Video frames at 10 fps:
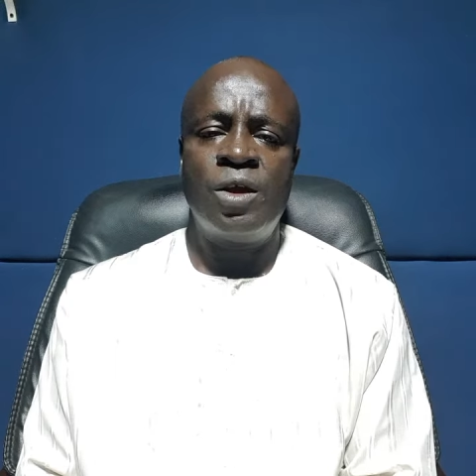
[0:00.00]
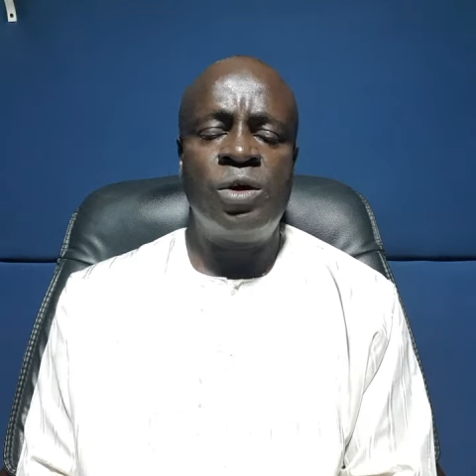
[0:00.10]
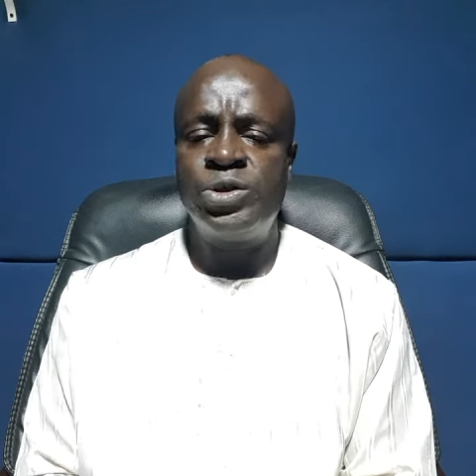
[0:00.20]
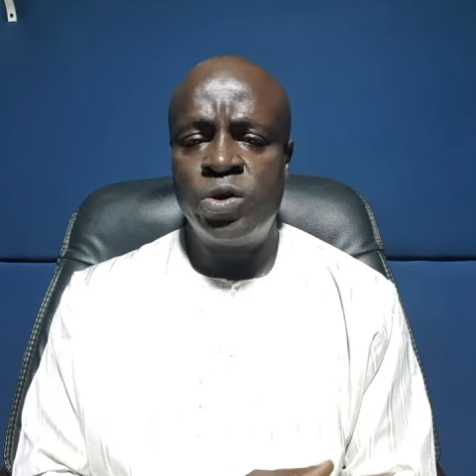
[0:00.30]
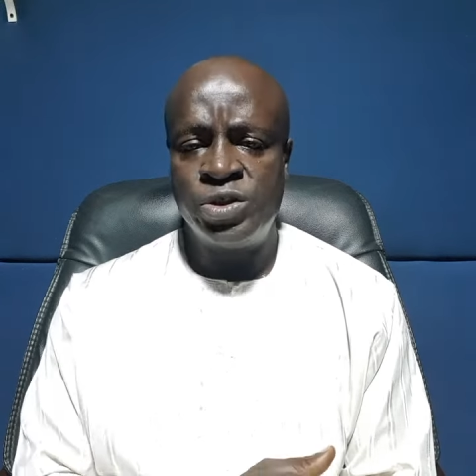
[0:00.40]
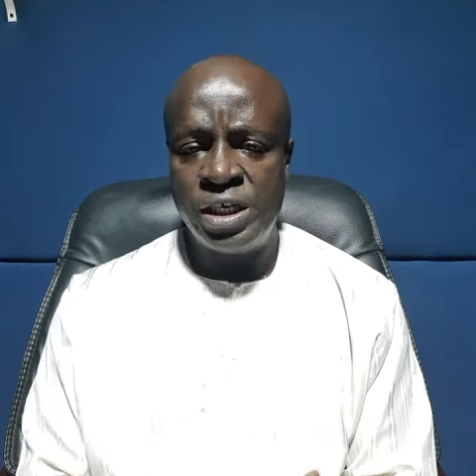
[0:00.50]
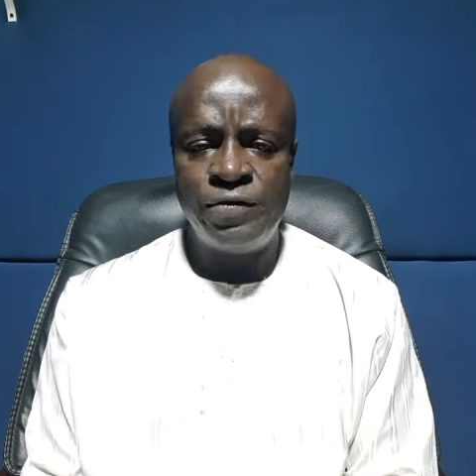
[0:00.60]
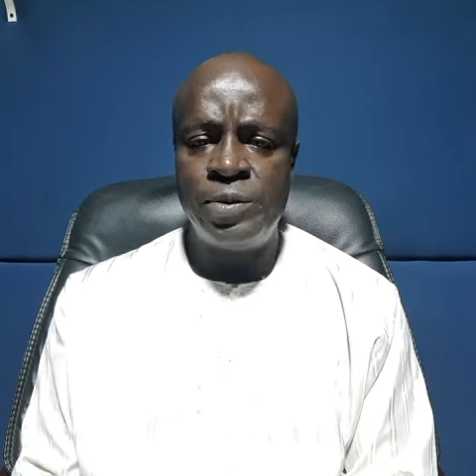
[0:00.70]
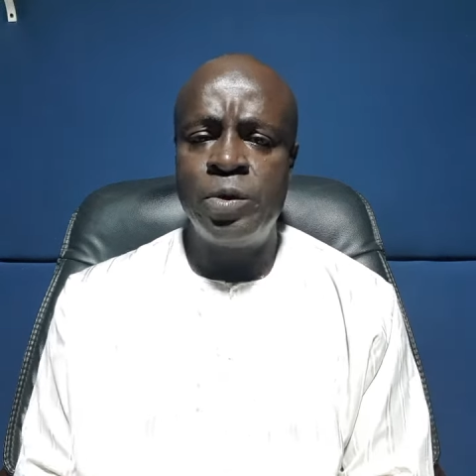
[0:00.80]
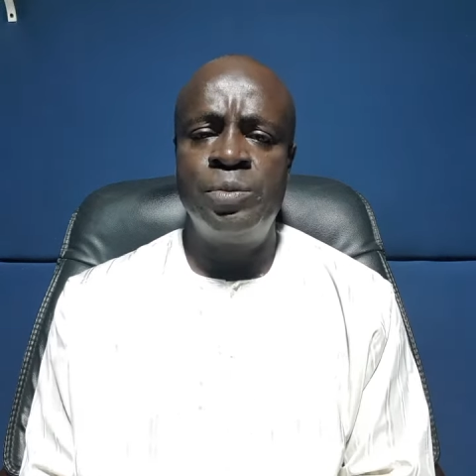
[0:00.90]
Cut
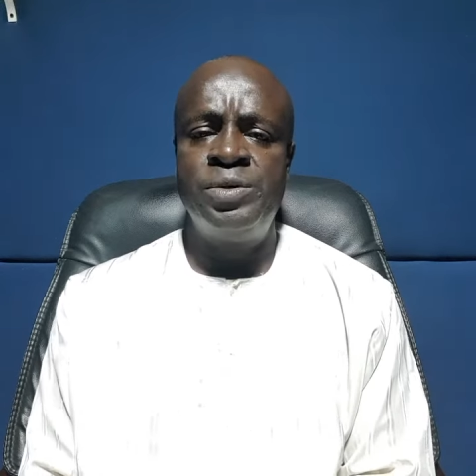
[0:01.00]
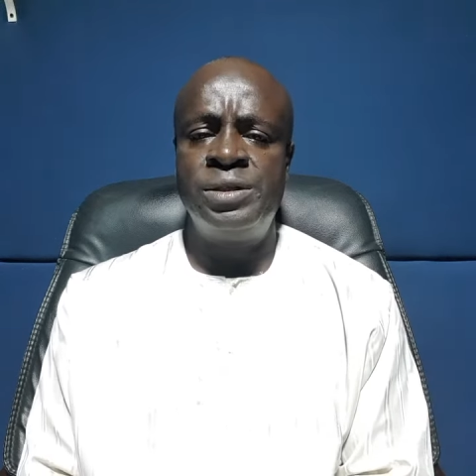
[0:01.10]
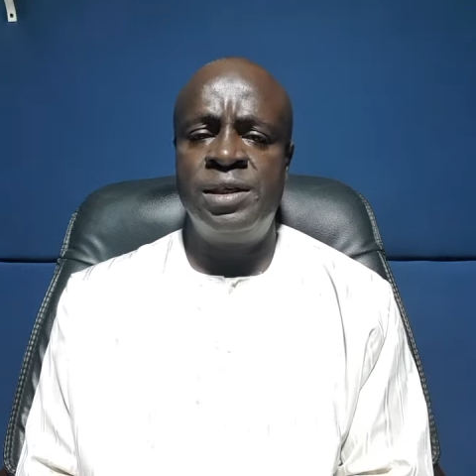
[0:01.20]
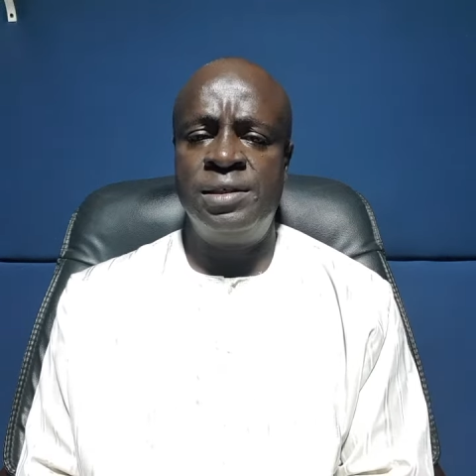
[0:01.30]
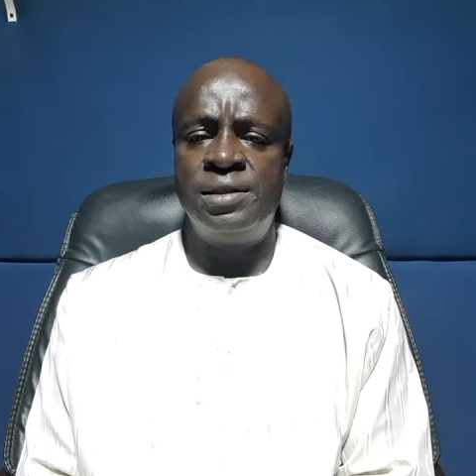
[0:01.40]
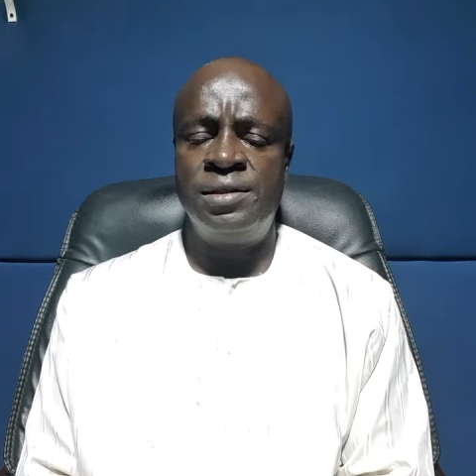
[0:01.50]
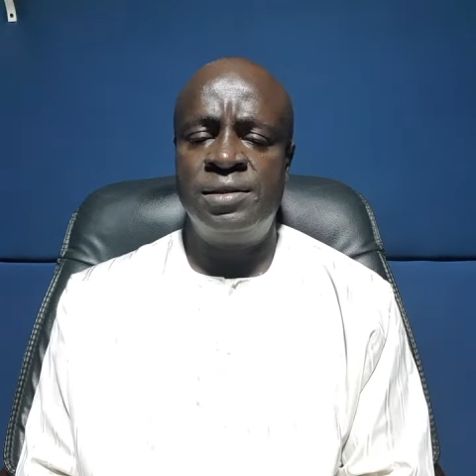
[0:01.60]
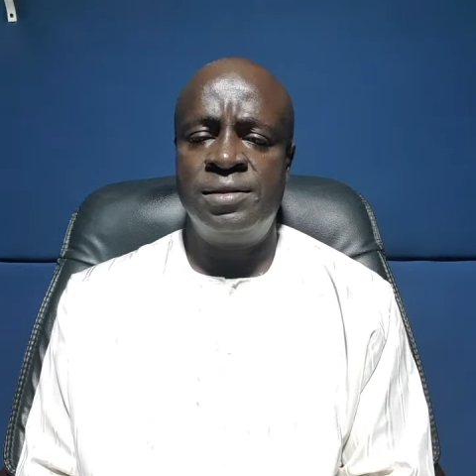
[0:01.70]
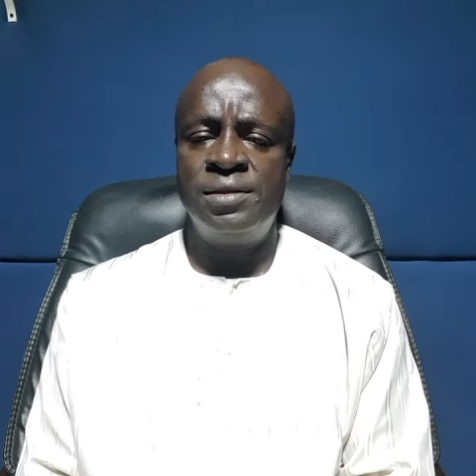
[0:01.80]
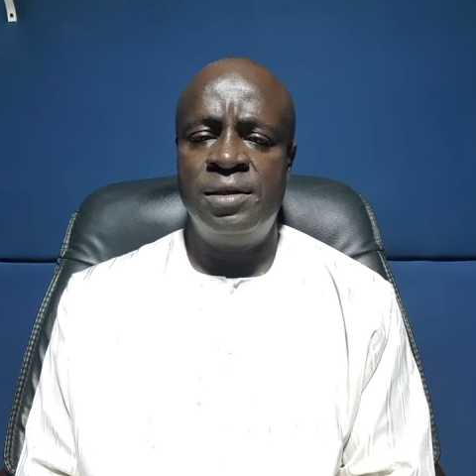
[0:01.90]
yourself from your
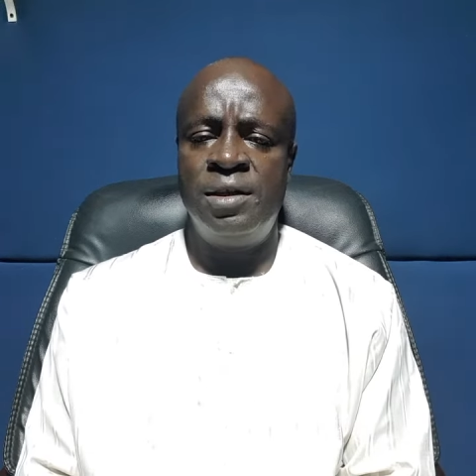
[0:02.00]
businesses.